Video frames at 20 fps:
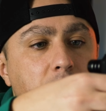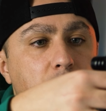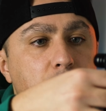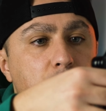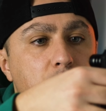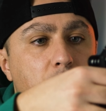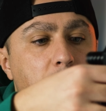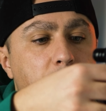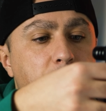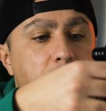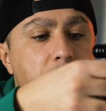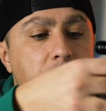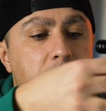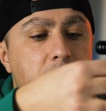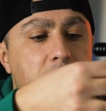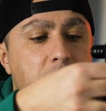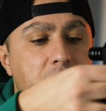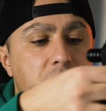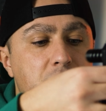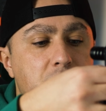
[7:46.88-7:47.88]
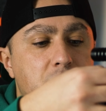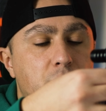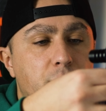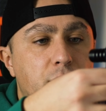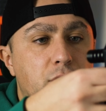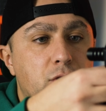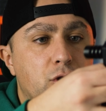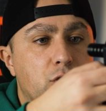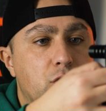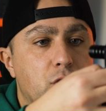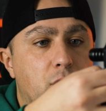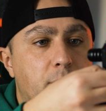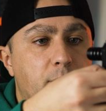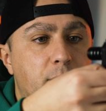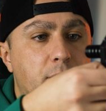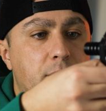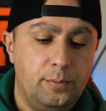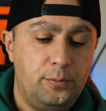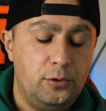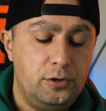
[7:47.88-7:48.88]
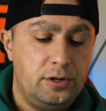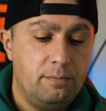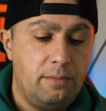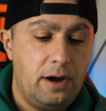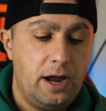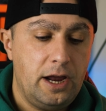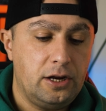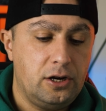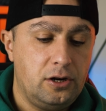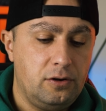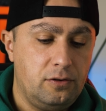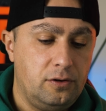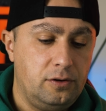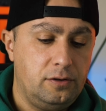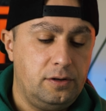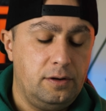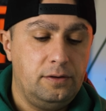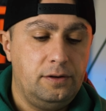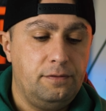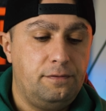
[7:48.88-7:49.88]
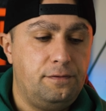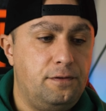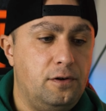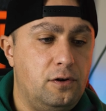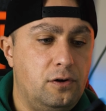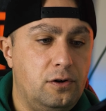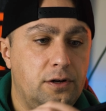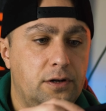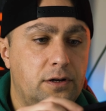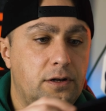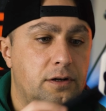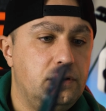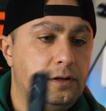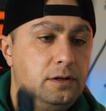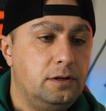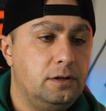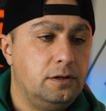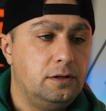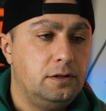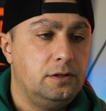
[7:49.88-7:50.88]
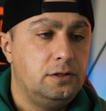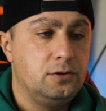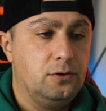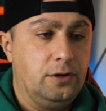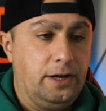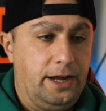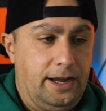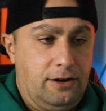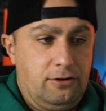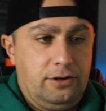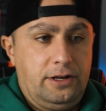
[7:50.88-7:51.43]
it on top. Let's do it on top. You put the phone. So hang